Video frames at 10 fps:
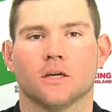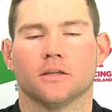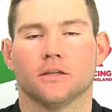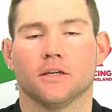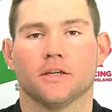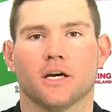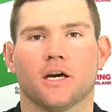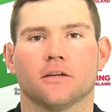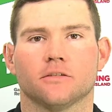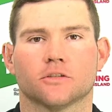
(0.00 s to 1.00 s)
Yeah,
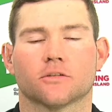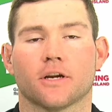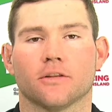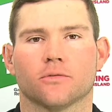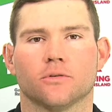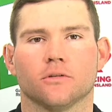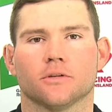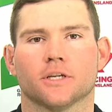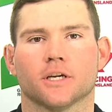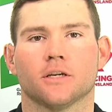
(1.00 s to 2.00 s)
no, it was a great
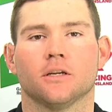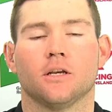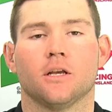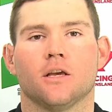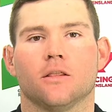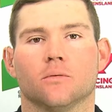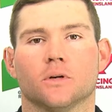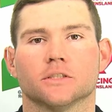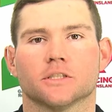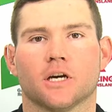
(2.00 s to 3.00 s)
thrill, you know. The
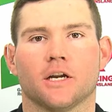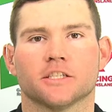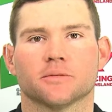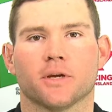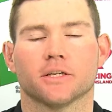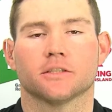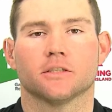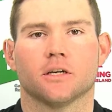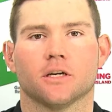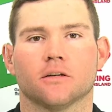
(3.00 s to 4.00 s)
ones that aren't
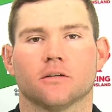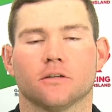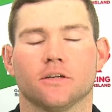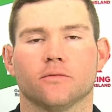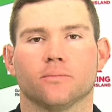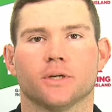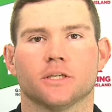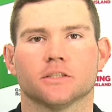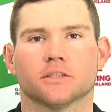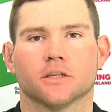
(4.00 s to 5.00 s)
expected are even
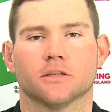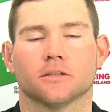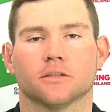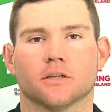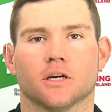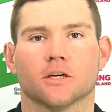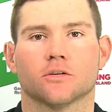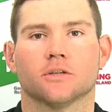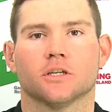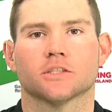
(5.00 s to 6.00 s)
better, so no, I
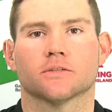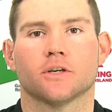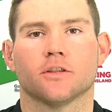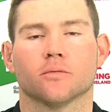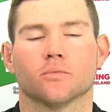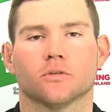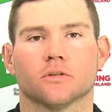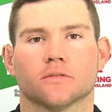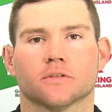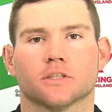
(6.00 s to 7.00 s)
couldn't ask for anything
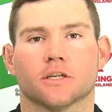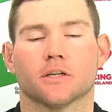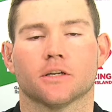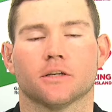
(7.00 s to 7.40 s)
more after Saturday.